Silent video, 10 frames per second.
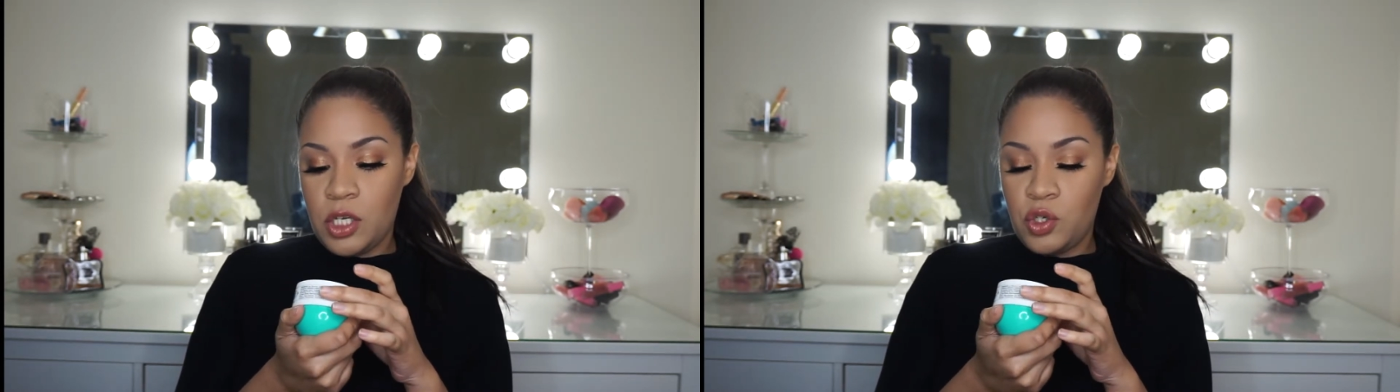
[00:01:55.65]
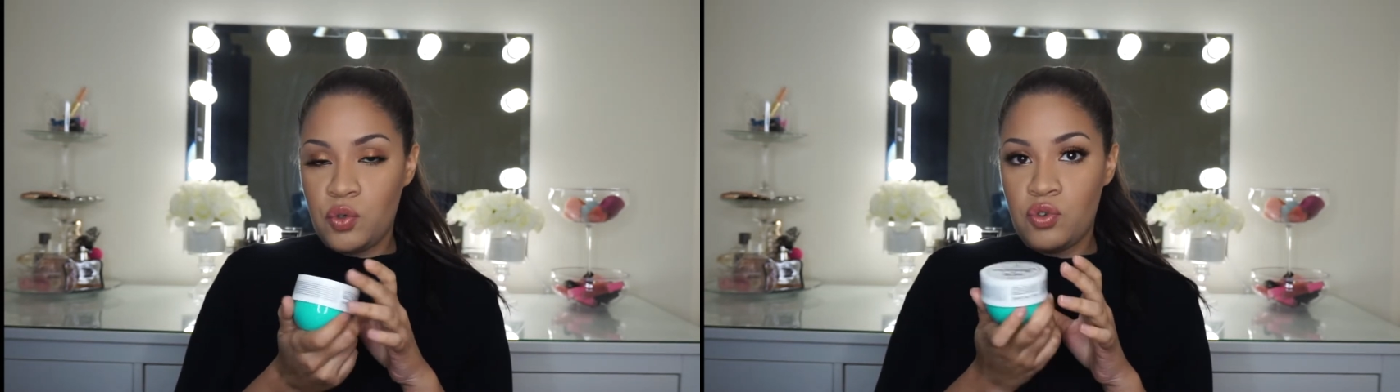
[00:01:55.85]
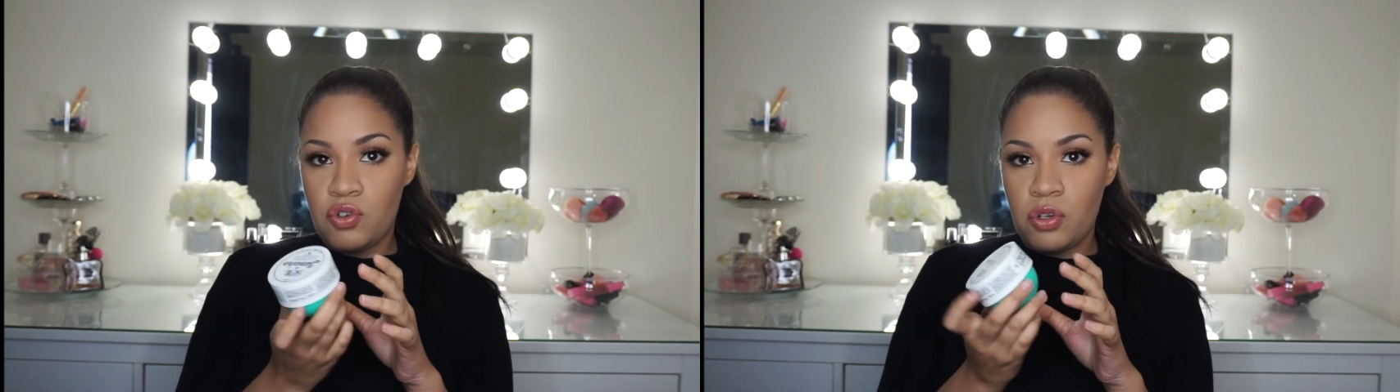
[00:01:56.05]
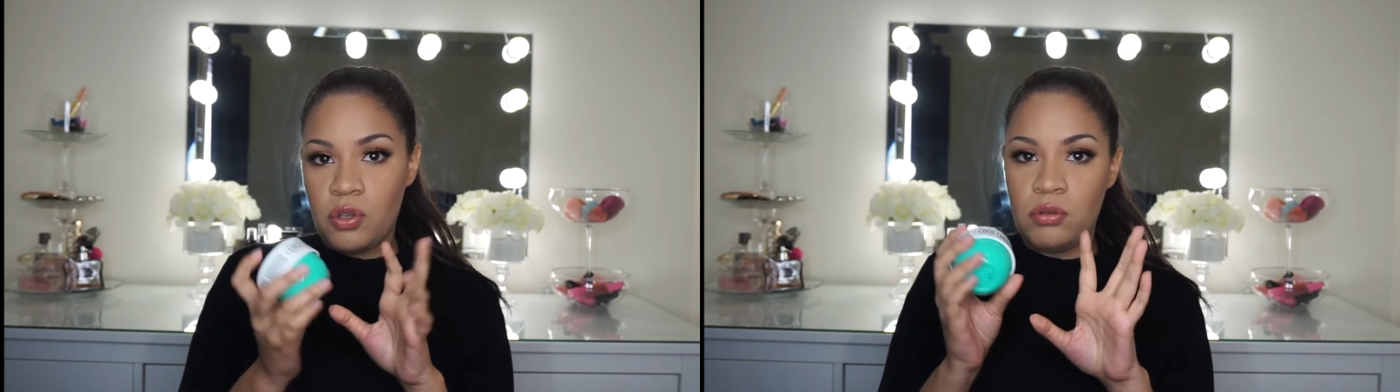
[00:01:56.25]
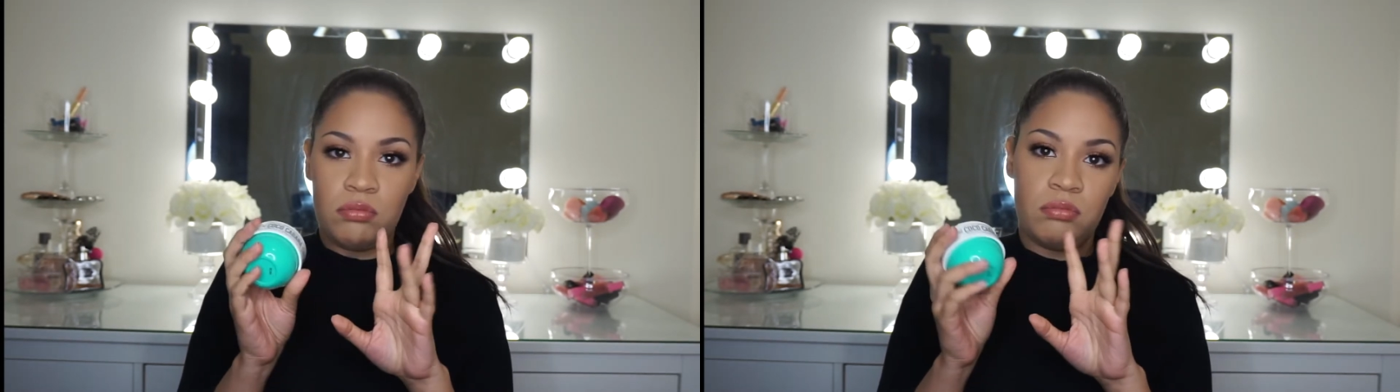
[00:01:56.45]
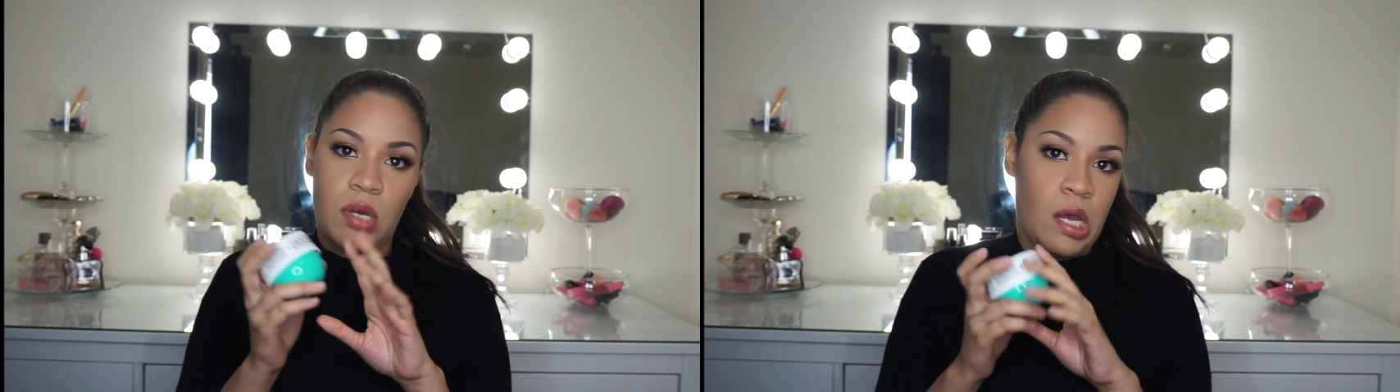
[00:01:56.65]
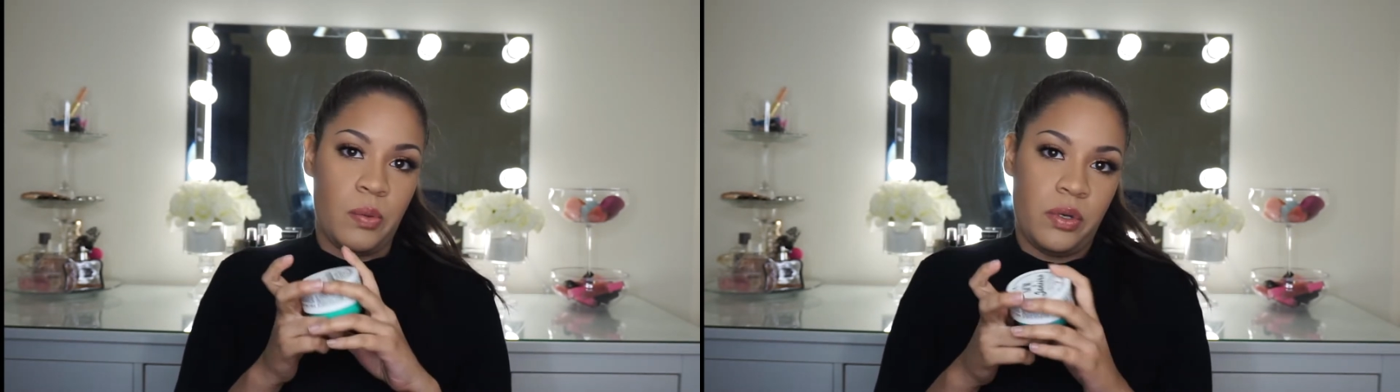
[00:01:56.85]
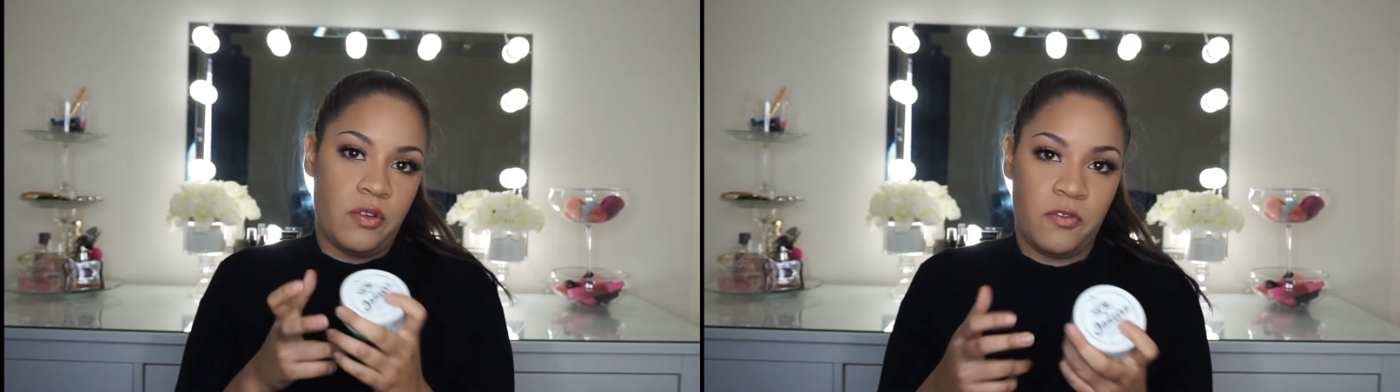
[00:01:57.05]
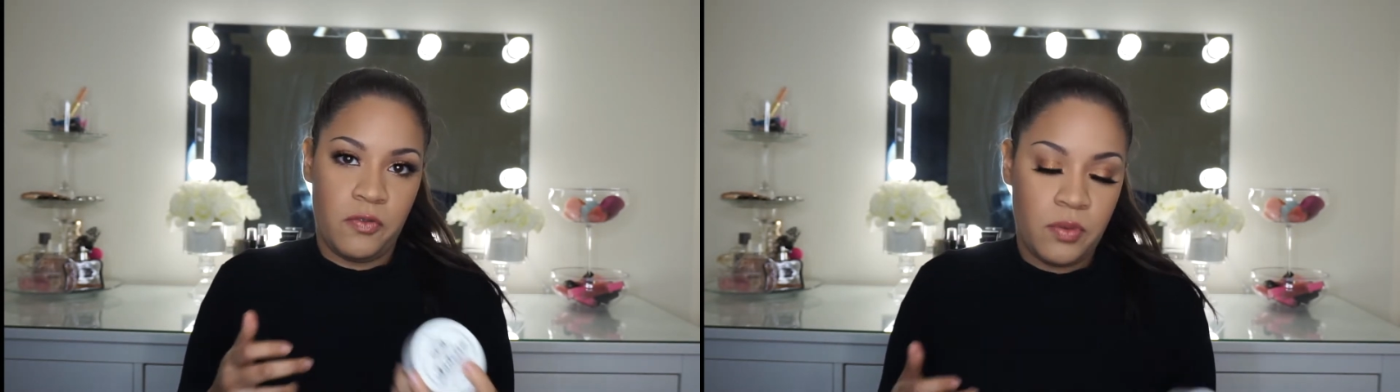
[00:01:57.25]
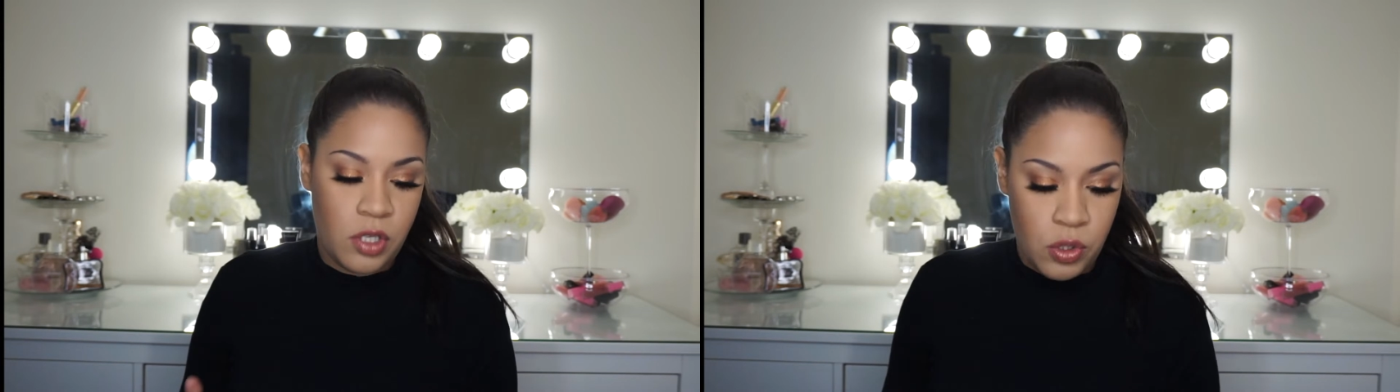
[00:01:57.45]
neutral, I would
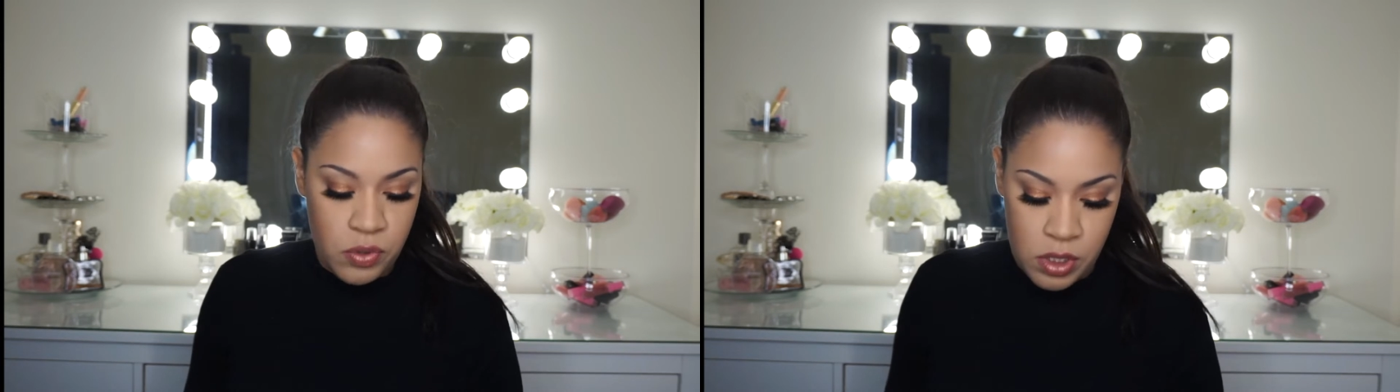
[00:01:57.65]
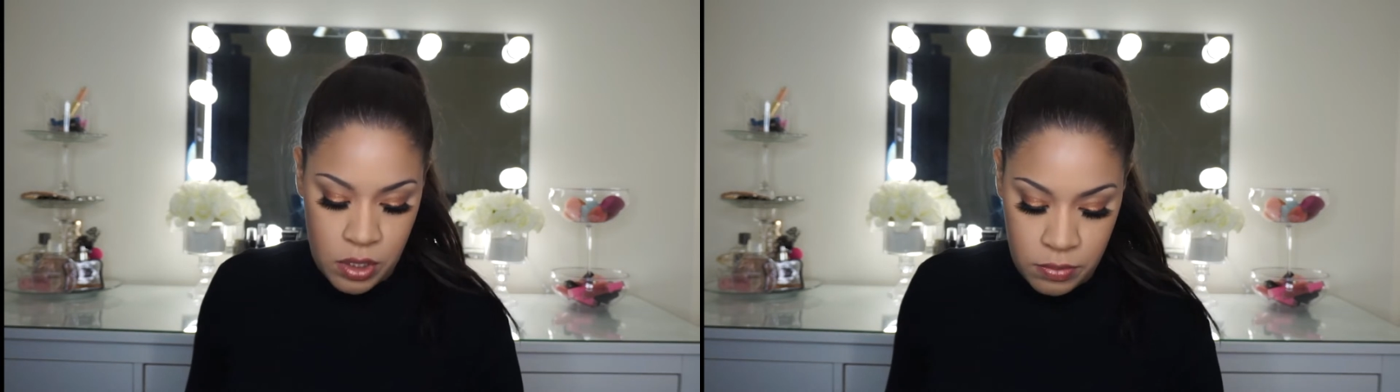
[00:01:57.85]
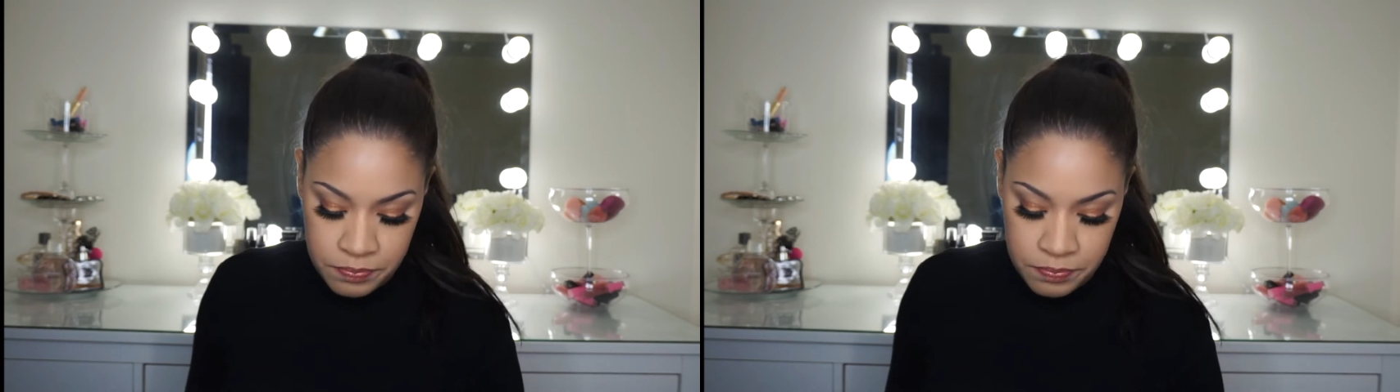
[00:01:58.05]
have used it.